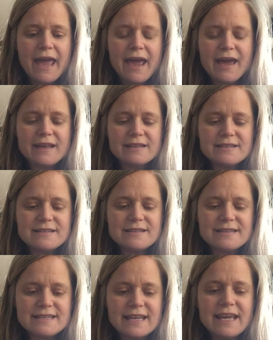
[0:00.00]
and
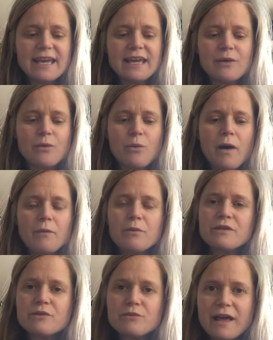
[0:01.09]
see what
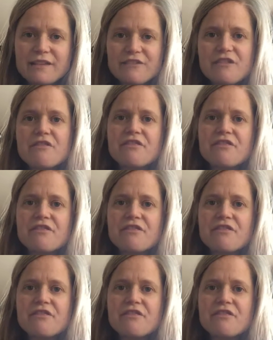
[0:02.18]
were the relevant